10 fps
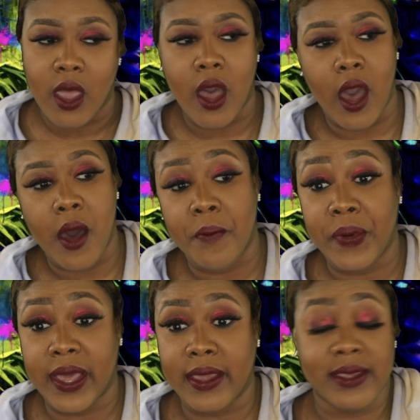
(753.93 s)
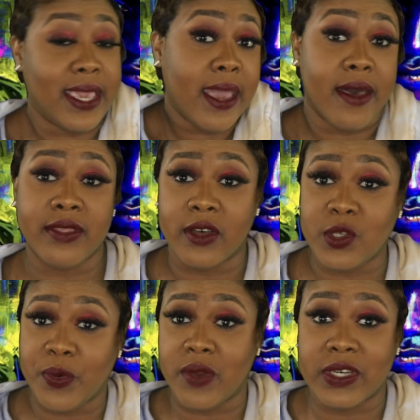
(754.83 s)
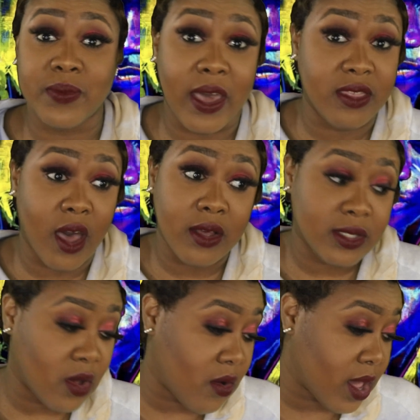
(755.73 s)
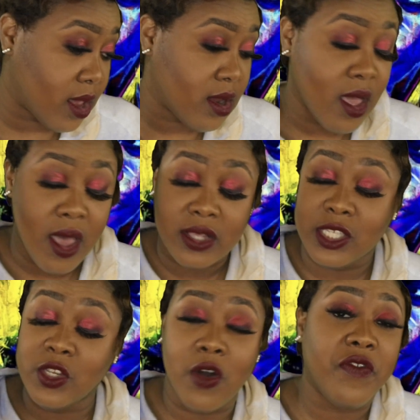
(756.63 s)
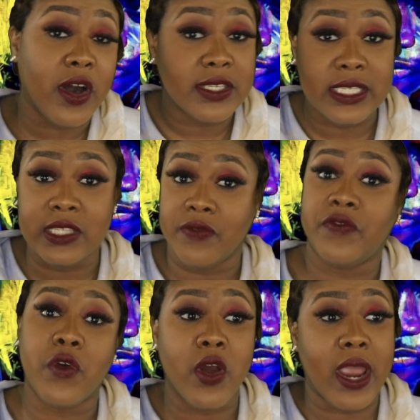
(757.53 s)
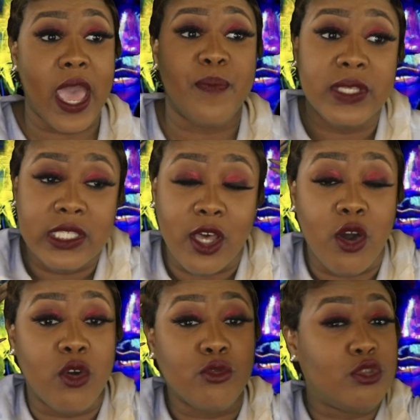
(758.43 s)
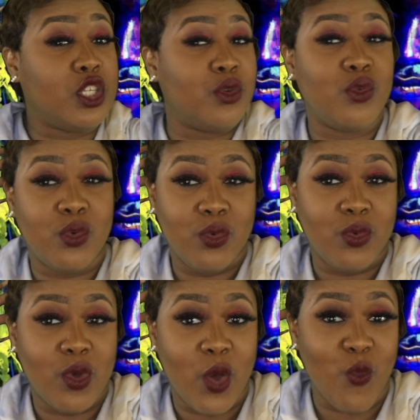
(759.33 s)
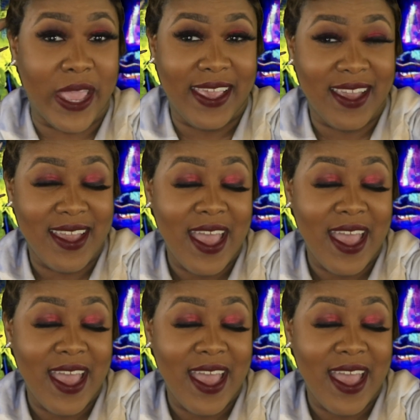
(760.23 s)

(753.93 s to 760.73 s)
Um, but yeah, those are pretty much my thoughts on Snowfall Season four, Episode two. Wait.